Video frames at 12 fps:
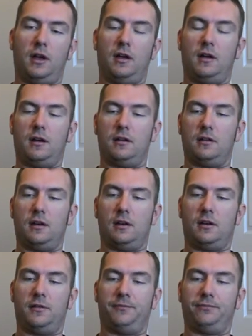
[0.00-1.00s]
And
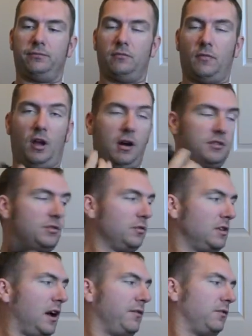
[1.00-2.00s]
all right, so
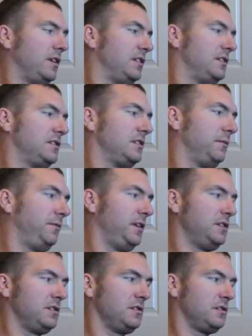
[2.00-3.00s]
we'll dive into some
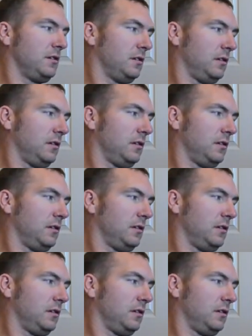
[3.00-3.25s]
features